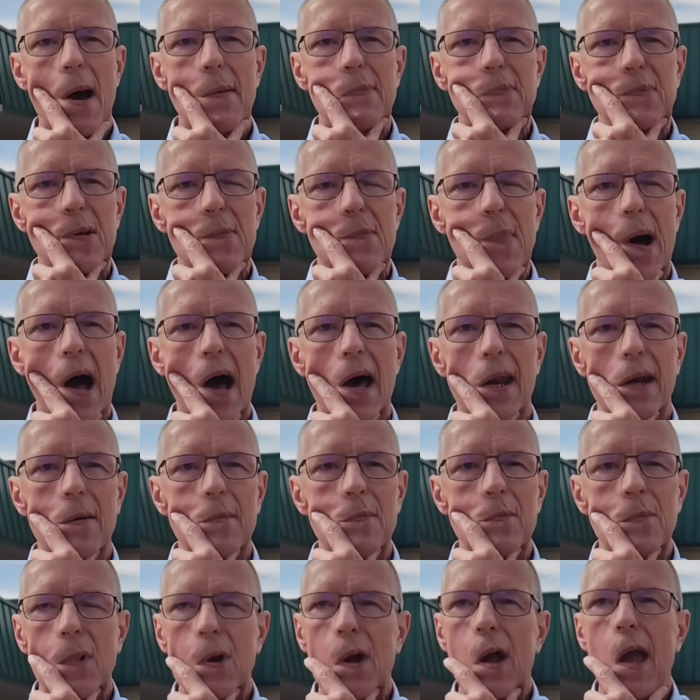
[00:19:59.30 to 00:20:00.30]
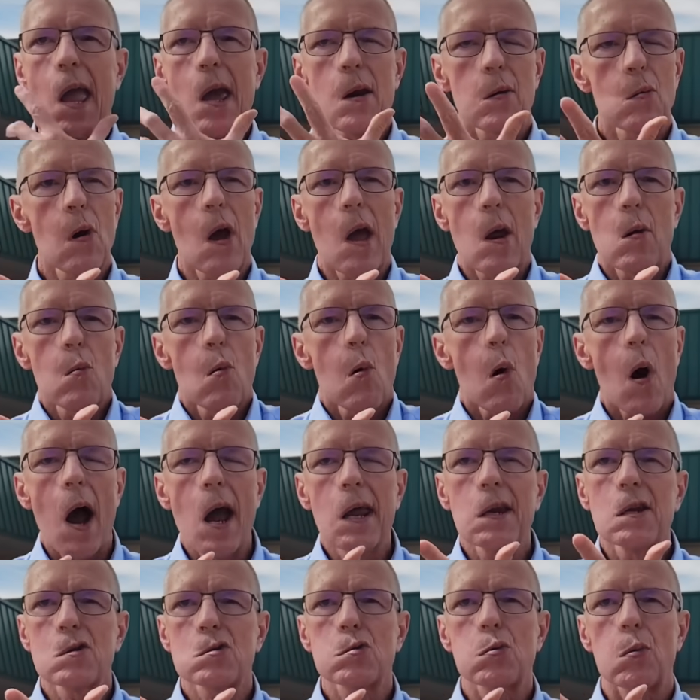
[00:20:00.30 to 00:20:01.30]
Top to bottom. And
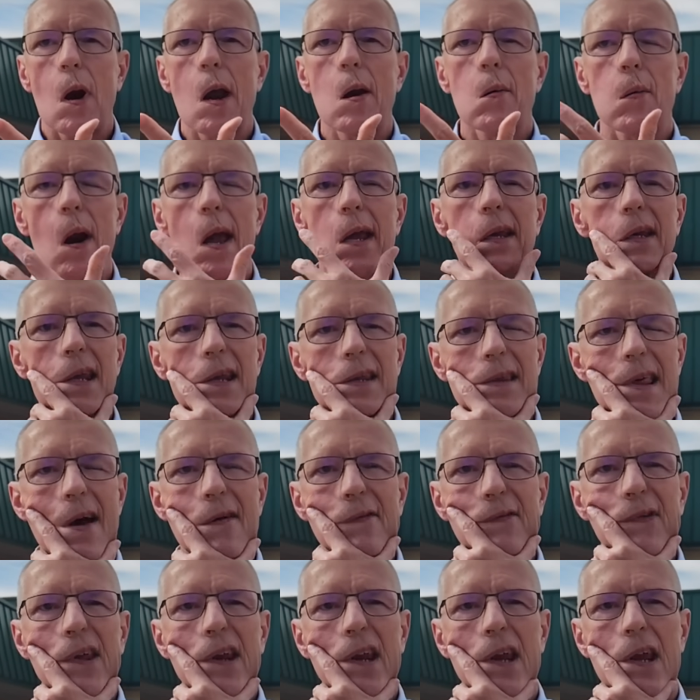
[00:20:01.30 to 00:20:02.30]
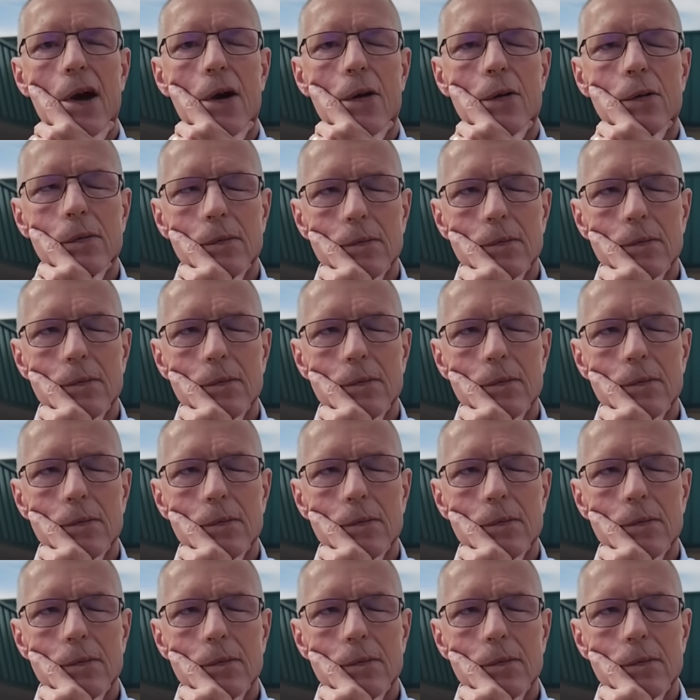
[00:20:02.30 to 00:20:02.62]
why does Ray Ray need that video?